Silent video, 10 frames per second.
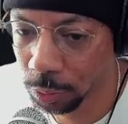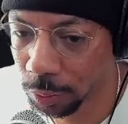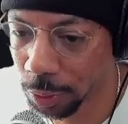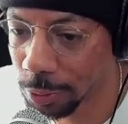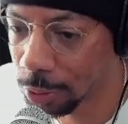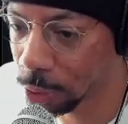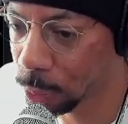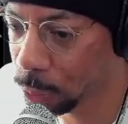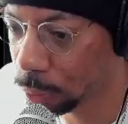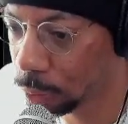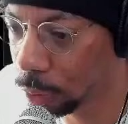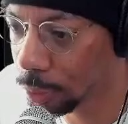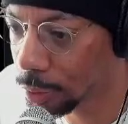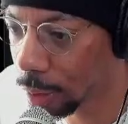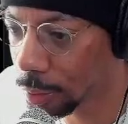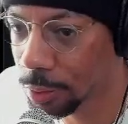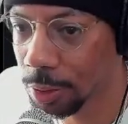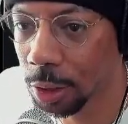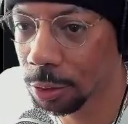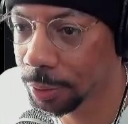And it's cool, you know, there's a lot of
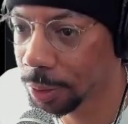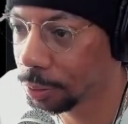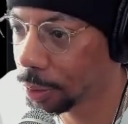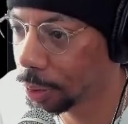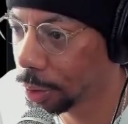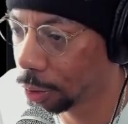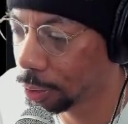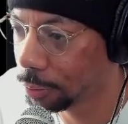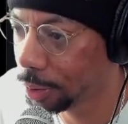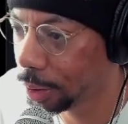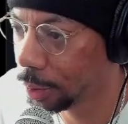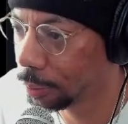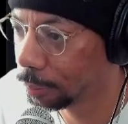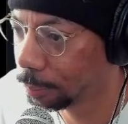TLV over there, or TVL.